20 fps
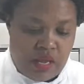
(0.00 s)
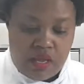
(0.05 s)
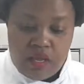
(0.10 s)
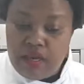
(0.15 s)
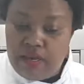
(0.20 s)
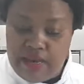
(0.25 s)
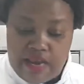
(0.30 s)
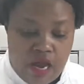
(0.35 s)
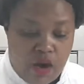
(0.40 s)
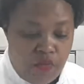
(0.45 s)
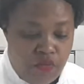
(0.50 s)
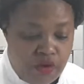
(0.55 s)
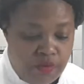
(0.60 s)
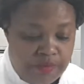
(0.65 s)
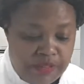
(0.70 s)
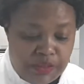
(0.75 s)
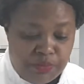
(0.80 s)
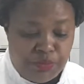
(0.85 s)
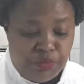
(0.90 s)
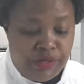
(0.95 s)
Now we'll be
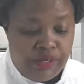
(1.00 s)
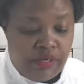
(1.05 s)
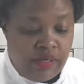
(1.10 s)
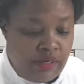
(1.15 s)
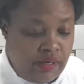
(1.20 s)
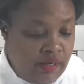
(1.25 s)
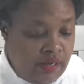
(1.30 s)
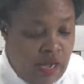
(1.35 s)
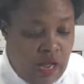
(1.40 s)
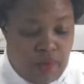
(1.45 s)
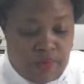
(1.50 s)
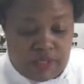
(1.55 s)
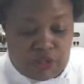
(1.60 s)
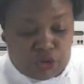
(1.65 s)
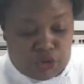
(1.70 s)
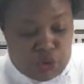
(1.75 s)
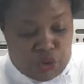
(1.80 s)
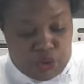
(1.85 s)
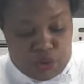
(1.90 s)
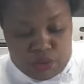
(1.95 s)
putting in our
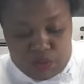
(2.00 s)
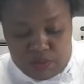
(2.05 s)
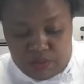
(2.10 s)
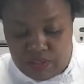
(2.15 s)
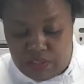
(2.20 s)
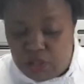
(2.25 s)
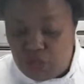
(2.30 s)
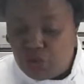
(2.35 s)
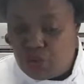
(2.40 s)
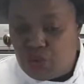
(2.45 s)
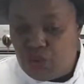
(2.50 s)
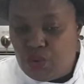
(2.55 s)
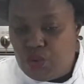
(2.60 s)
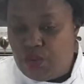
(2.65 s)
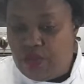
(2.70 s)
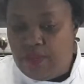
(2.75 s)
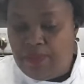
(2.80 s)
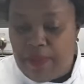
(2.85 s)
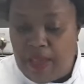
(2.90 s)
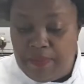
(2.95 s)
dough into
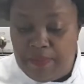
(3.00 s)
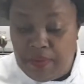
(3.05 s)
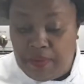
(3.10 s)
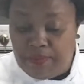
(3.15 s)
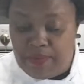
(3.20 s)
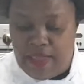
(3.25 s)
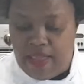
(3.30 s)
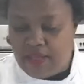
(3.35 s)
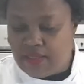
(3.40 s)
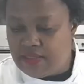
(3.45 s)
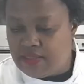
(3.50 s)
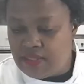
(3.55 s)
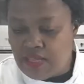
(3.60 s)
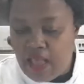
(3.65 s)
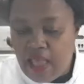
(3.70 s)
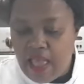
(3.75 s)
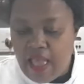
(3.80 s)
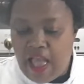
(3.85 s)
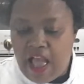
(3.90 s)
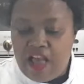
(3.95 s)
the piping bags.
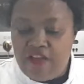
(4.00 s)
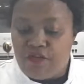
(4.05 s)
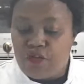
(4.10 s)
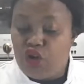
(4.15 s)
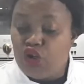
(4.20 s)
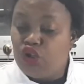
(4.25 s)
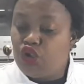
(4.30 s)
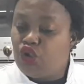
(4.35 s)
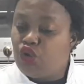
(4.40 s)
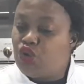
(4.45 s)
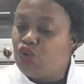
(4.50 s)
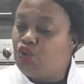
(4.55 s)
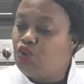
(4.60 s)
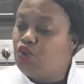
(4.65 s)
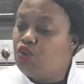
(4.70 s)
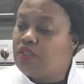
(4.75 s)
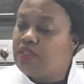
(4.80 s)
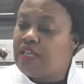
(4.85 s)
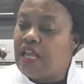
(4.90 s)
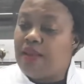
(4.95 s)
I've got
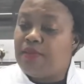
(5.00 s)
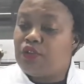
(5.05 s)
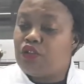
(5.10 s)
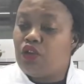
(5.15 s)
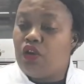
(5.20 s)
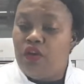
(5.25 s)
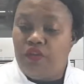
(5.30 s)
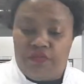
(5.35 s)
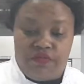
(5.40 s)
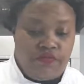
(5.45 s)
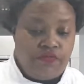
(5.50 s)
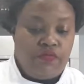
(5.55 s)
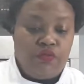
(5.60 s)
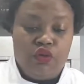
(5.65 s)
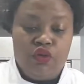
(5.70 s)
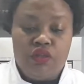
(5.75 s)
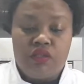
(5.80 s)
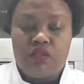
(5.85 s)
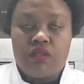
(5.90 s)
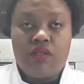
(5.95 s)
two types of
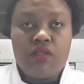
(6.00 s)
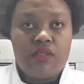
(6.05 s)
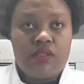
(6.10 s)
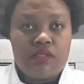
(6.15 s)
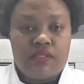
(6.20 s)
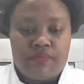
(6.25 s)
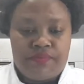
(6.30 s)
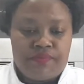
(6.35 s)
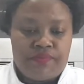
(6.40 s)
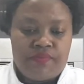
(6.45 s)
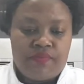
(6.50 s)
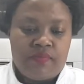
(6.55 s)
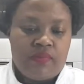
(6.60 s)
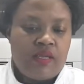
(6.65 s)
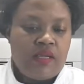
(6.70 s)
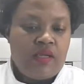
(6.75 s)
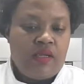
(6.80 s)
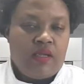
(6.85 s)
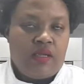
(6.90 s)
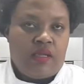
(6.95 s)
nozzles.
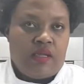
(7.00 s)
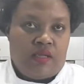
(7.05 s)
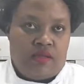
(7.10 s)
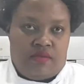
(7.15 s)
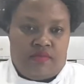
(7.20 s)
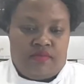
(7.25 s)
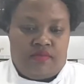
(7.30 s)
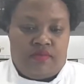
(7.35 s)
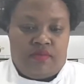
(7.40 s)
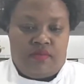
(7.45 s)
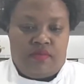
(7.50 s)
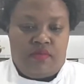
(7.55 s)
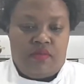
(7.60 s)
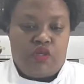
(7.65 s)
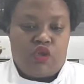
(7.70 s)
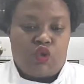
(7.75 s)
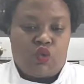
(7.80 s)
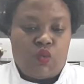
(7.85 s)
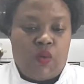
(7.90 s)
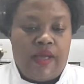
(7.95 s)

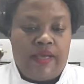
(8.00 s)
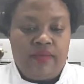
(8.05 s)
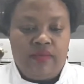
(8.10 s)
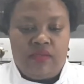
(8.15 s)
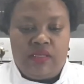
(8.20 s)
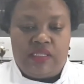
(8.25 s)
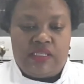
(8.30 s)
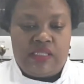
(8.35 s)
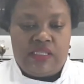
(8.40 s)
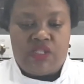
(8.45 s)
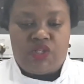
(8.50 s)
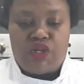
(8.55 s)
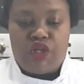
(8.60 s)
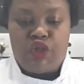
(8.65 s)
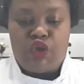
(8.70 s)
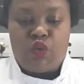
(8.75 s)
This one is a straight